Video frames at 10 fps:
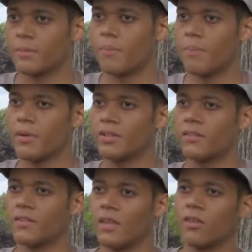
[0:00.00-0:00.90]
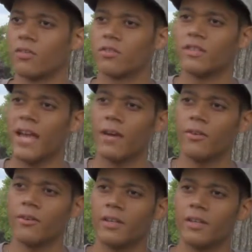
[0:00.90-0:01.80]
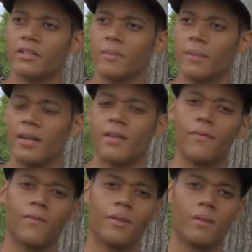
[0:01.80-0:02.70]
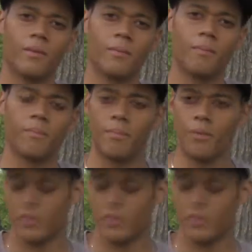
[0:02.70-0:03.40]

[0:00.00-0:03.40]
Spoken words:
but still, Saturn is a malefic, but what